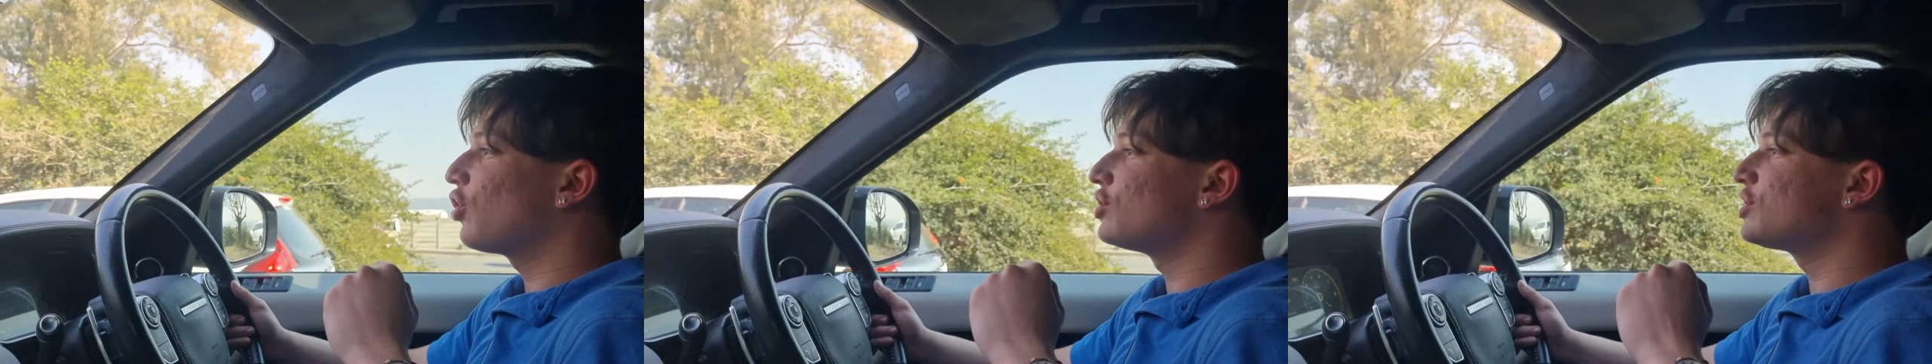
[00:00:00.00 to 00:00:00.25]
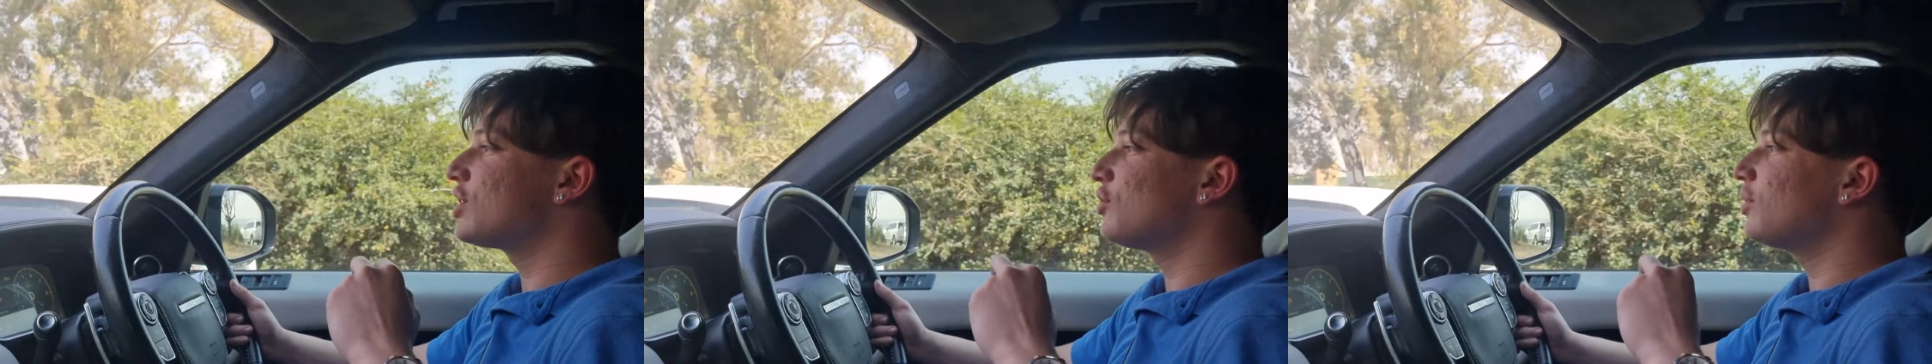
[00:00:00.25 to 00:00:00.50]

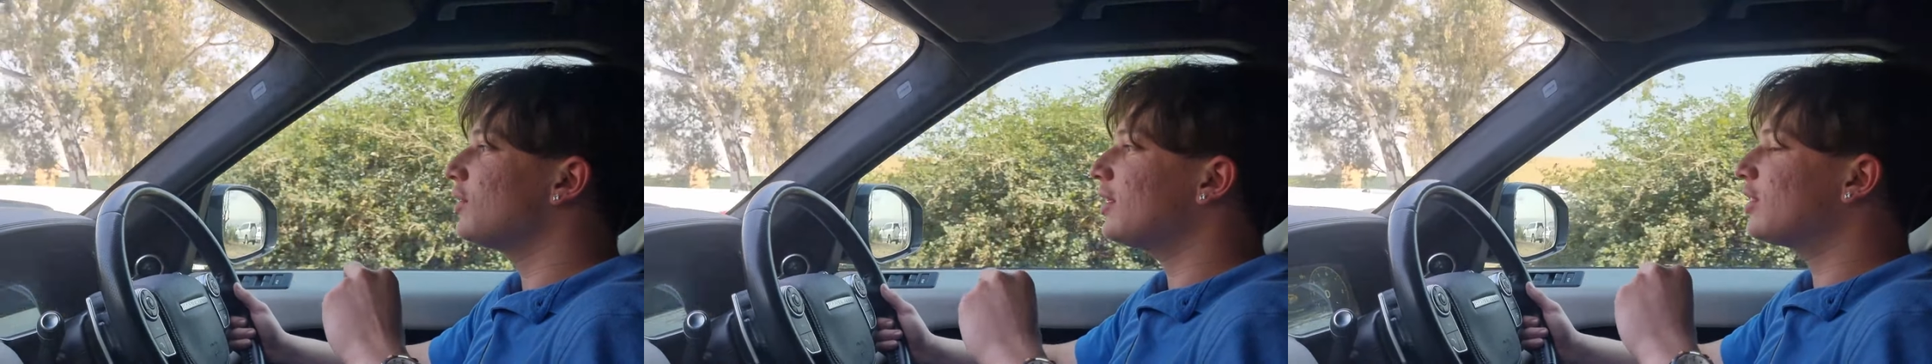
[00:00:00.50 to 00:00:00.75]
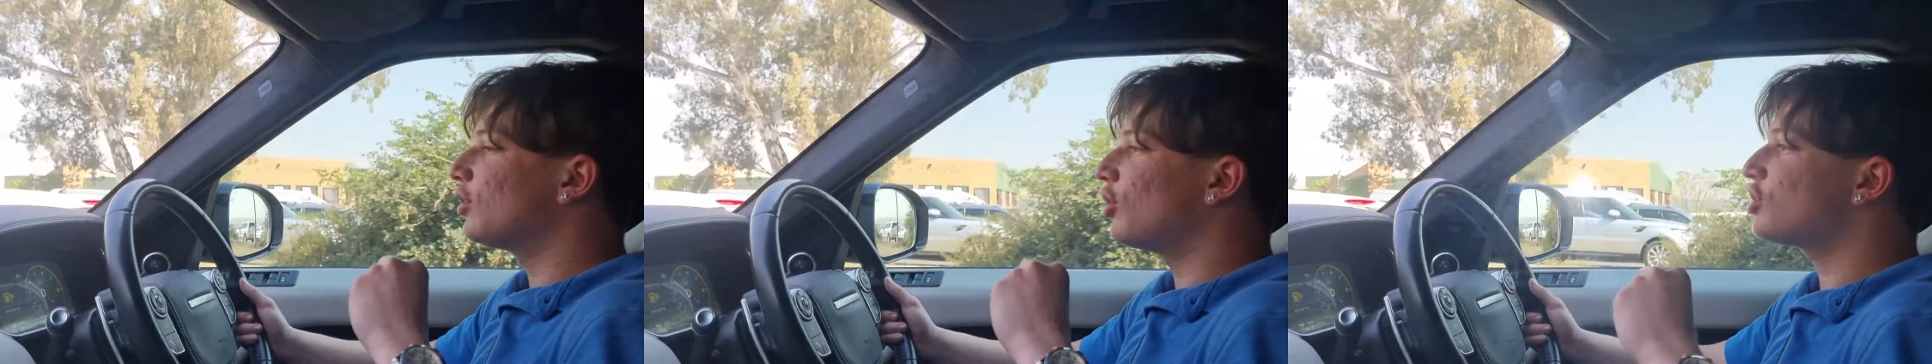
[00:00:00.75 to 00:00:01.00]
considering
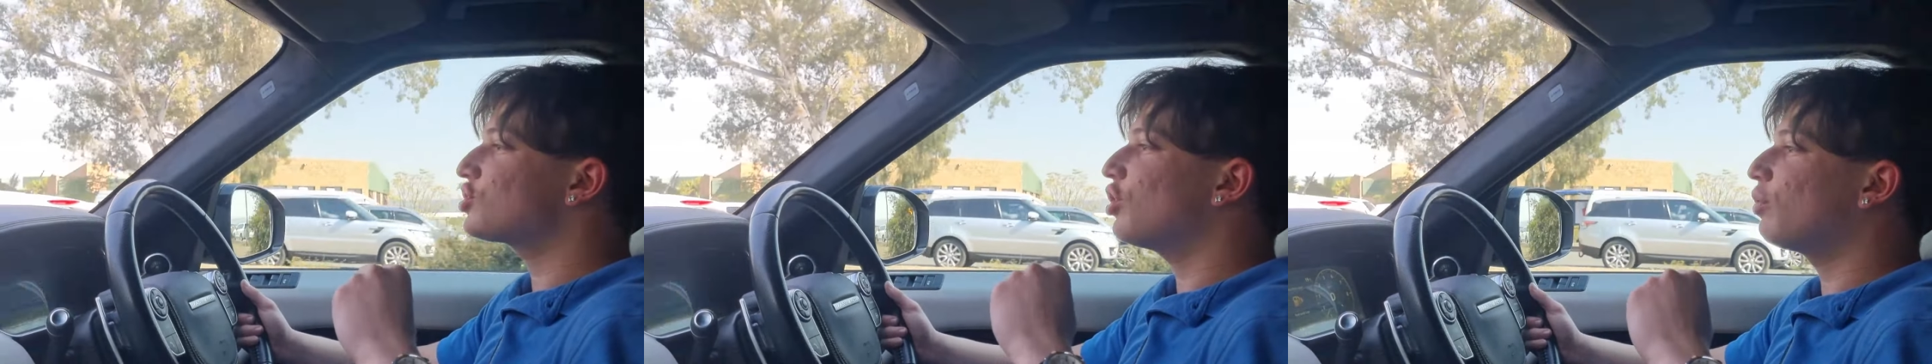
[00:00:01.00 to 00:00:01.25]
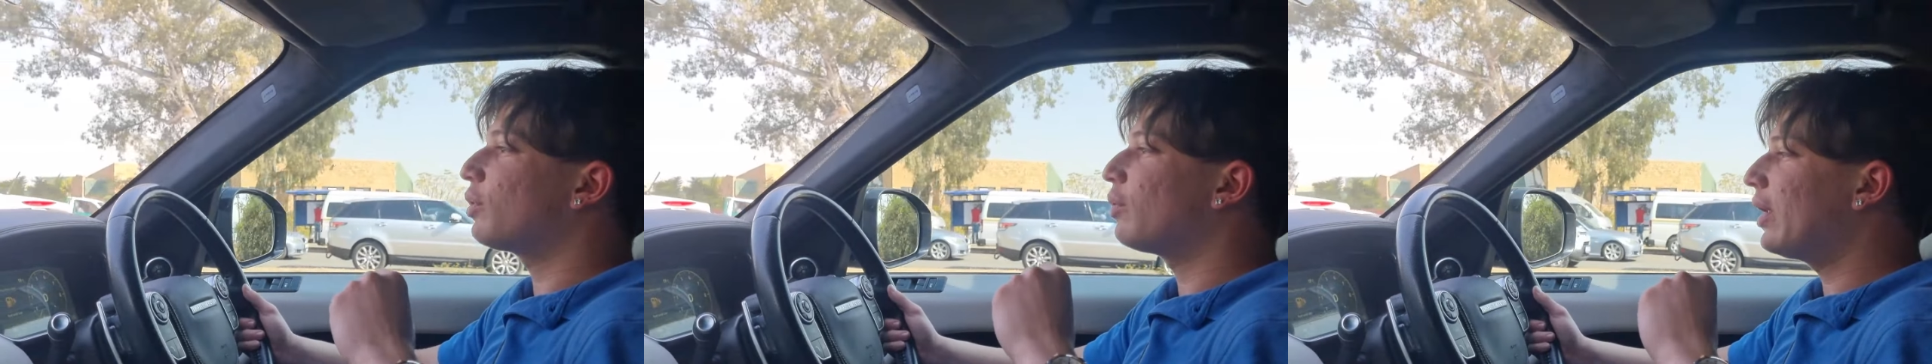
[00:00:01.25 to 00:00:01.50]
that the last car
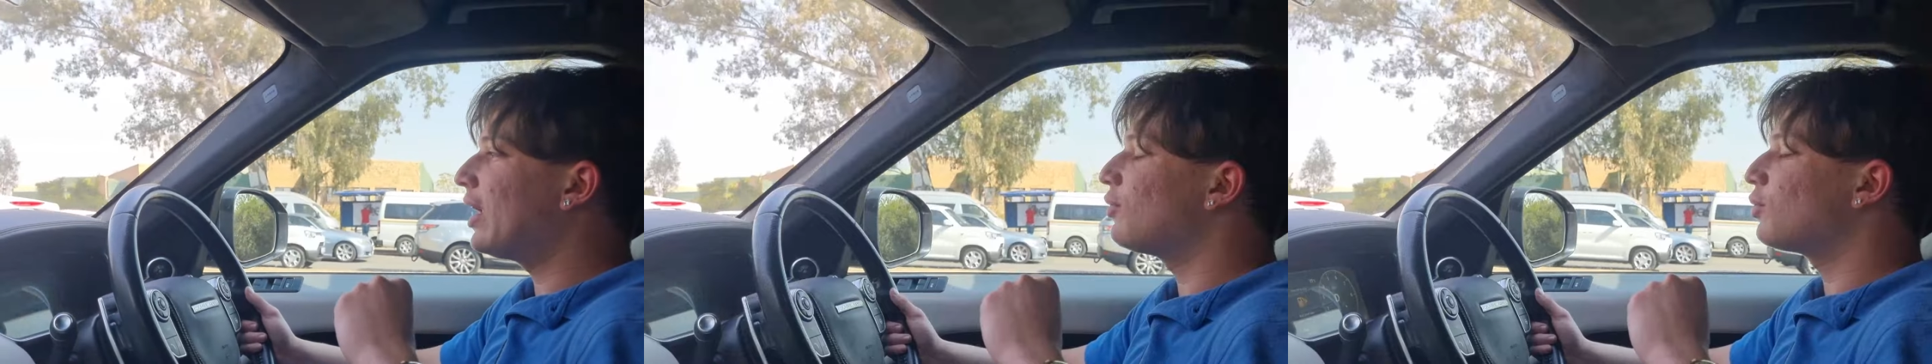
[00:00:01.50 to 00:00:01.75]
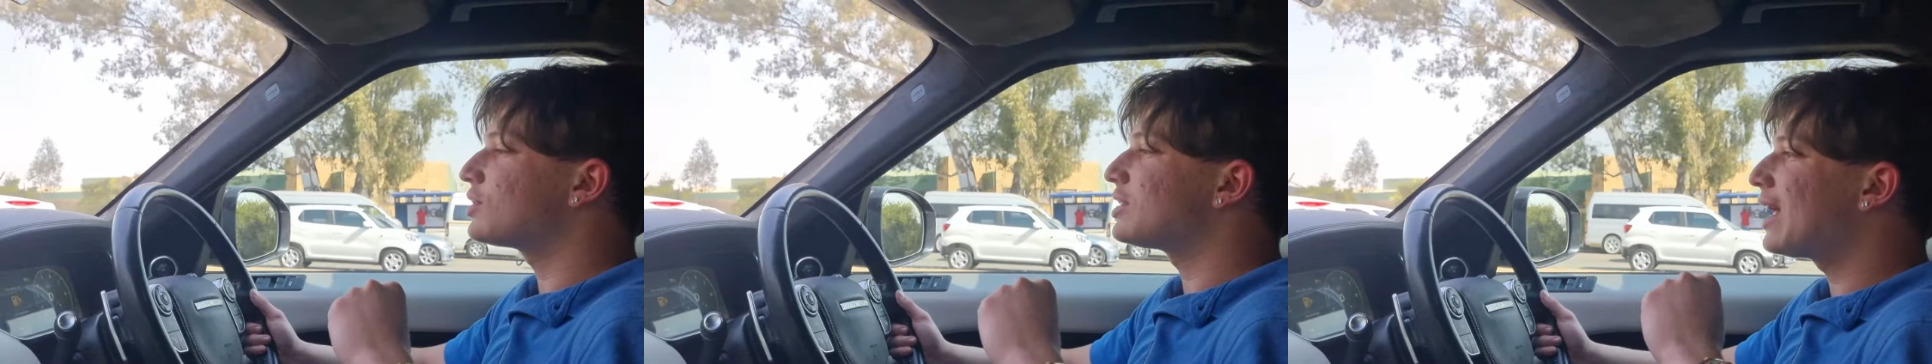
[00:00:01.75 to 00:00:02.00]
we were in
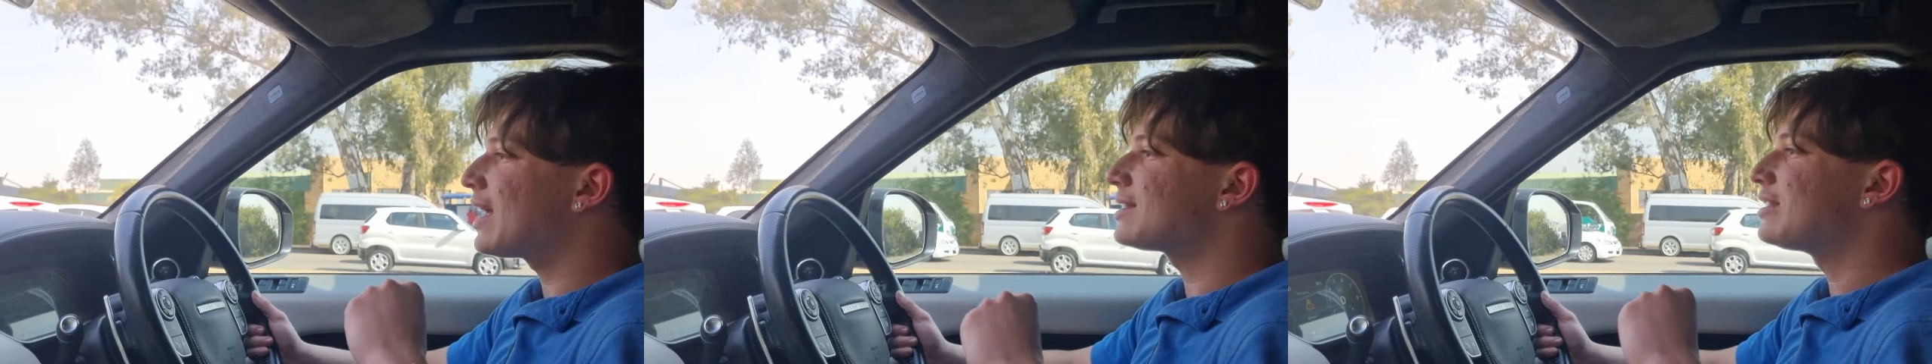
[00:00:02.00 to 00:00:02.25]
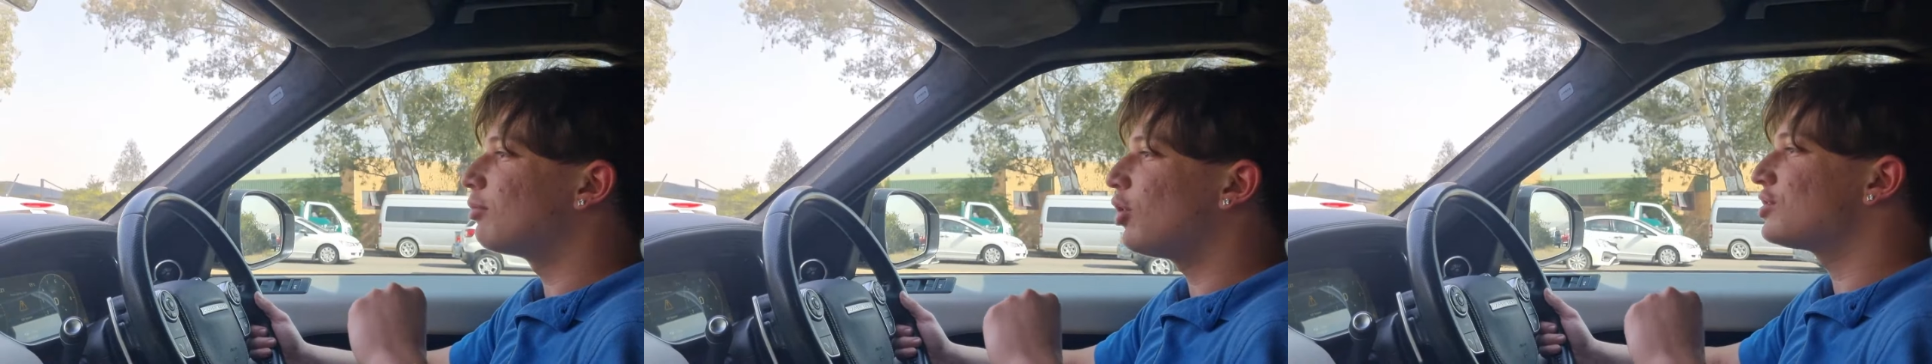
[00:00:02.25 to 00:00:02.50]
was an
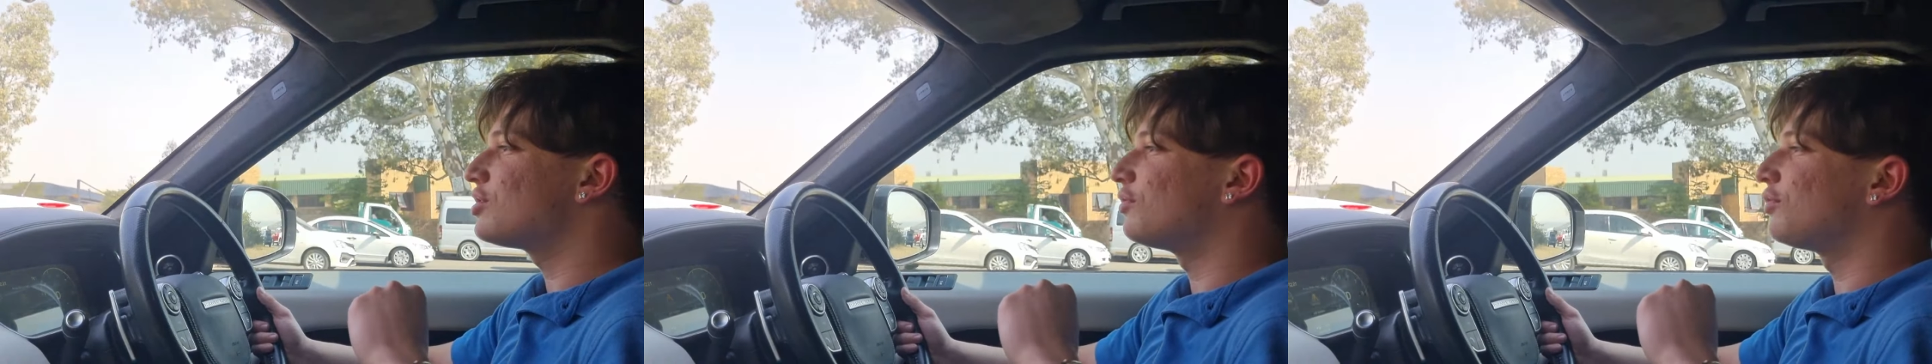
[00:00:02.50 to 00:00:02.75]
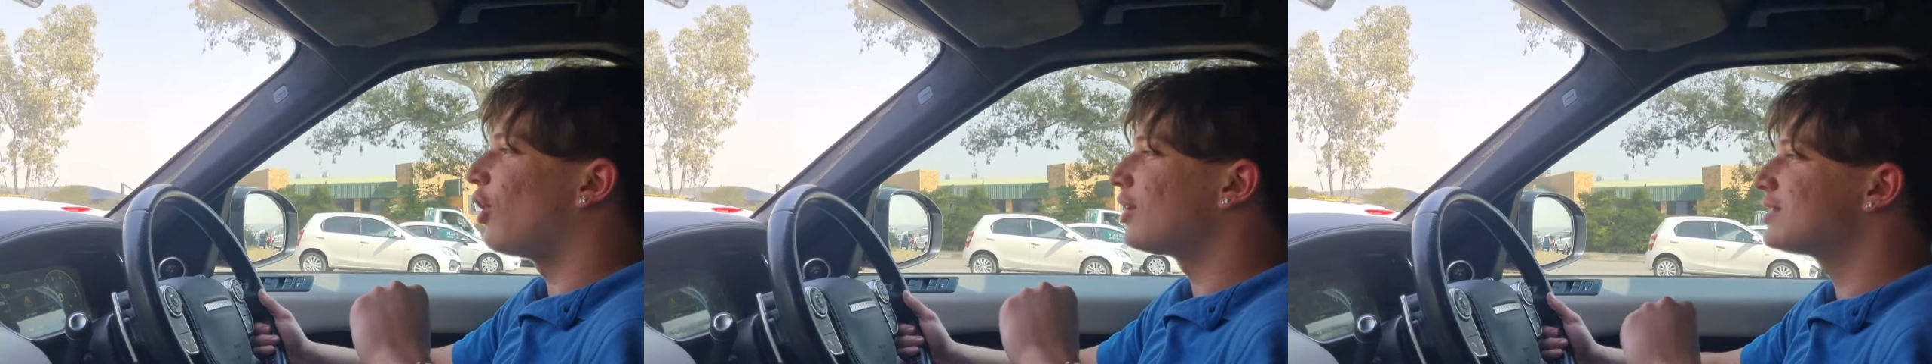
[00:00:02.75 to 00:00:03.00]
Aston Martin
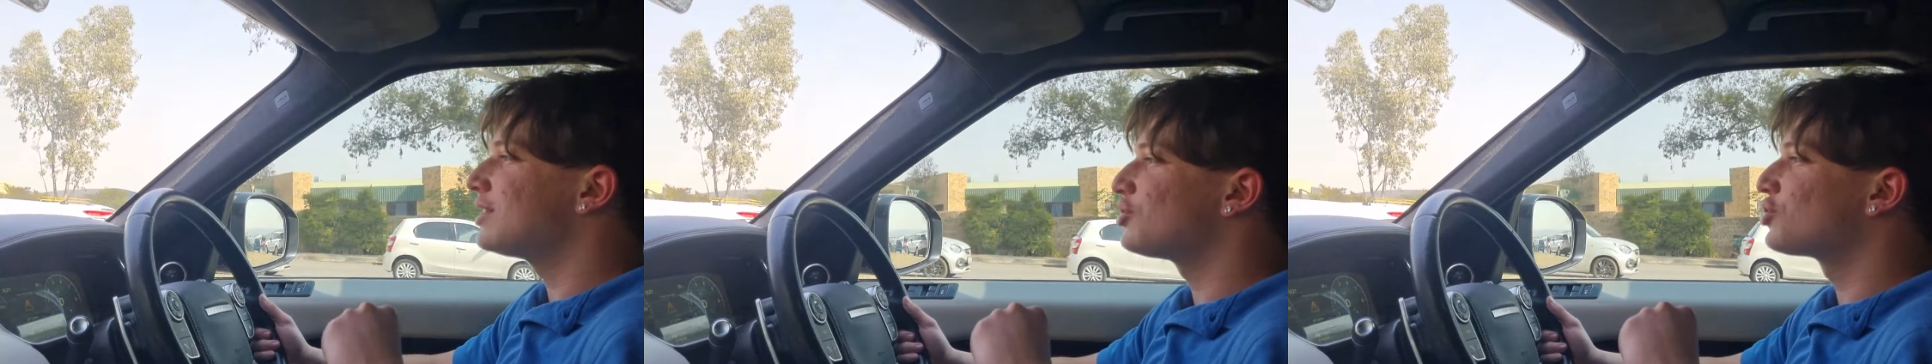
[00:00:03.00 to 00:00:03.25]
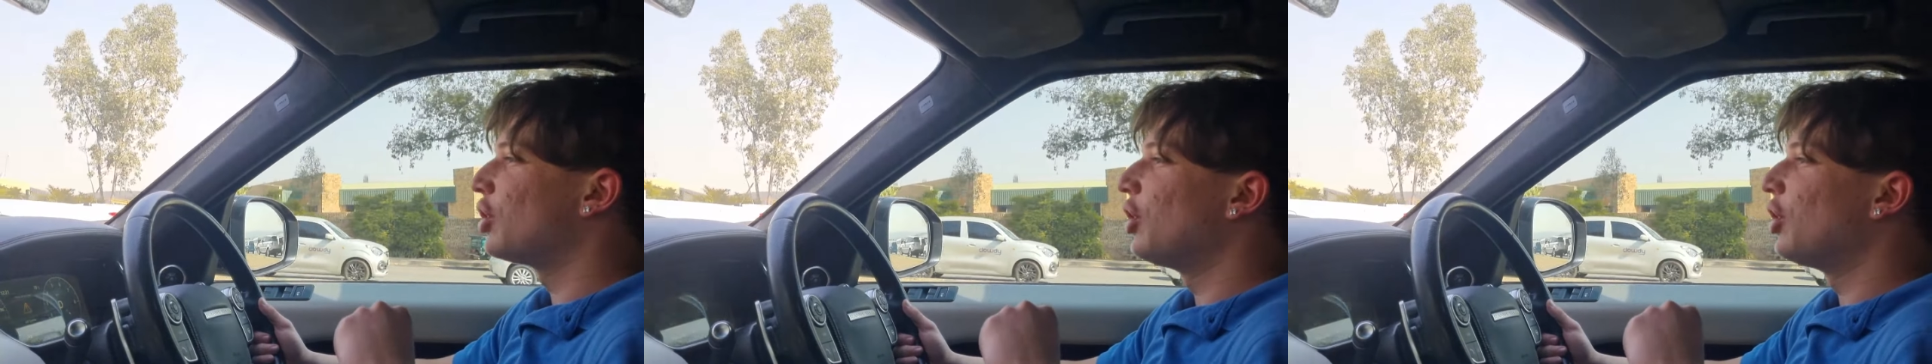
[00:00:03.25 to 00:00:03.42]
Vantage,